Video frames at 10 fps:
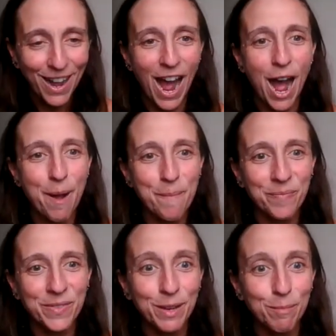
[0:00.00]

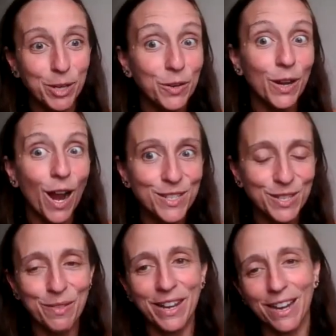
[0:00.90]
But you could
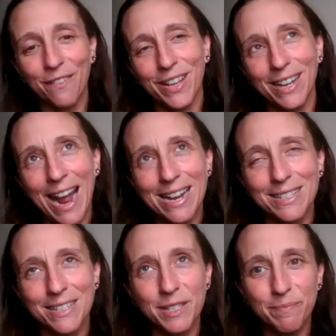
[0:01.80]
also think of it
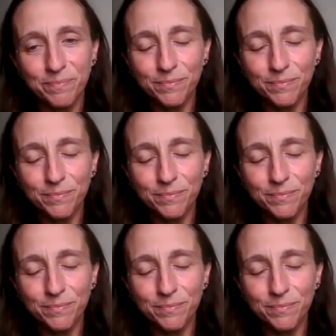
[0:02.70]
as